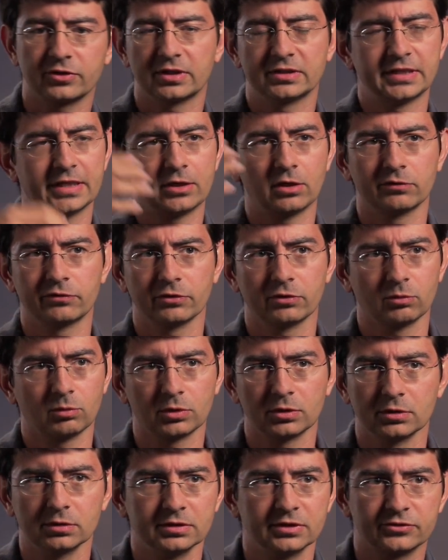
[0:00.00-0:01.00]
gonna take over the
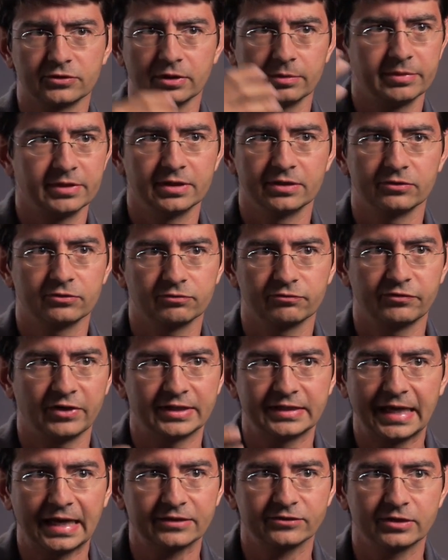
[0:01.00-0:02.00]
world, it's gonna be this
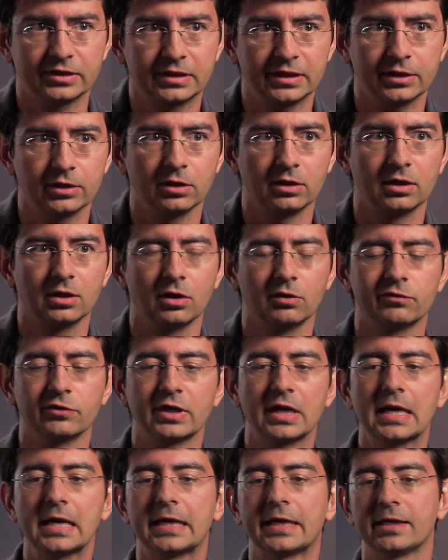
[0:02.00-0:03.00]
fantastic thing
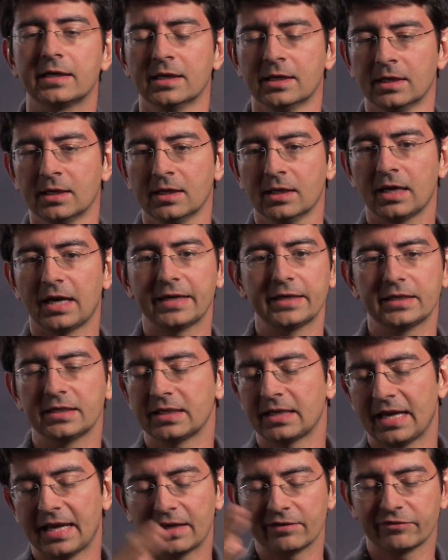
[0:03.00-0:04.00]
overnight. I didn't
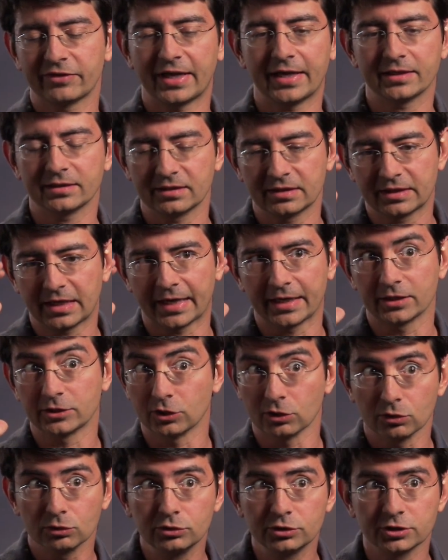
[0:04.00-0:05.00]
have that kind of
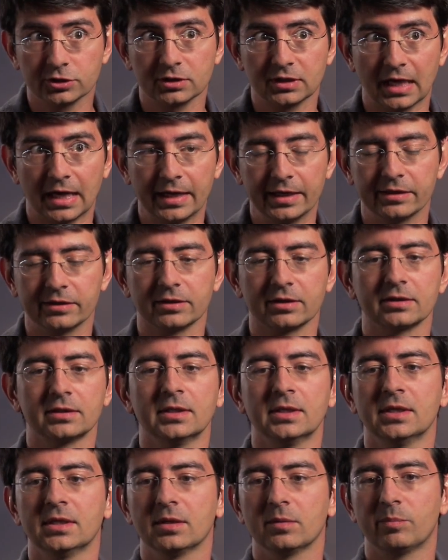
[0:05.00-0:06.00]
delusion either.
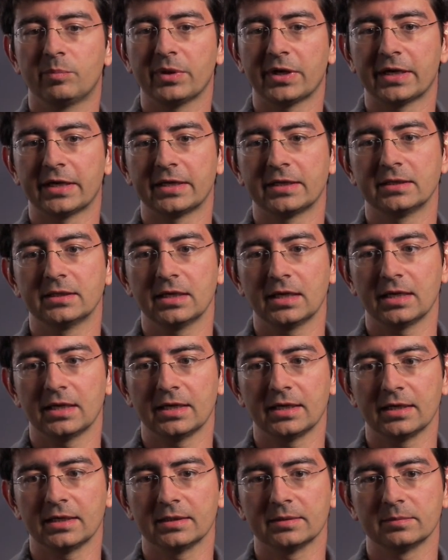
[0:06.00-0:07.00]
But
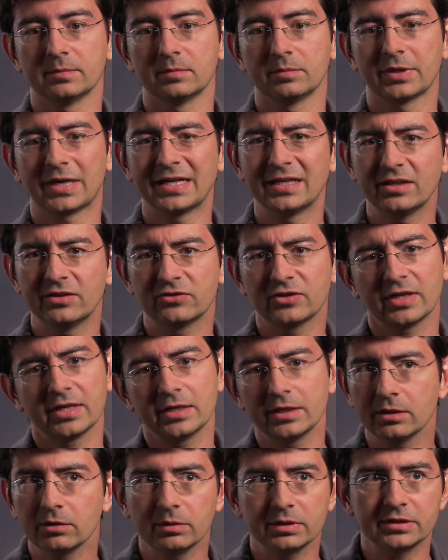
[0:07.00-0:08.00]
I did say,
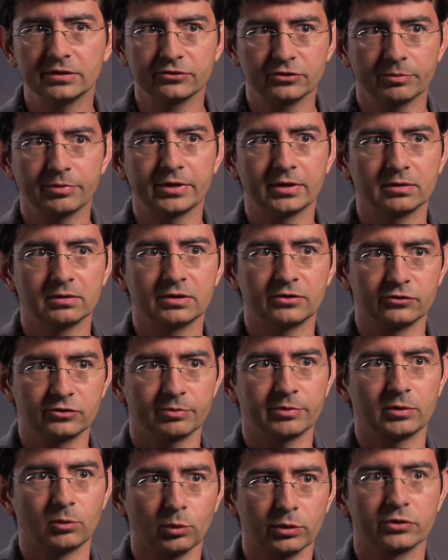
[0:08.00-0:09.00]
you know what, there's something
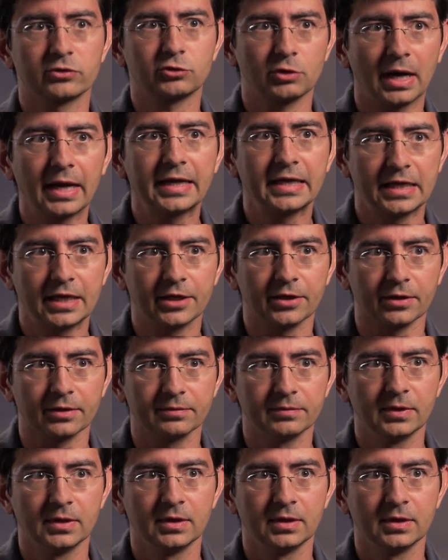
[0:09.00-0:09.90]
worth trying here.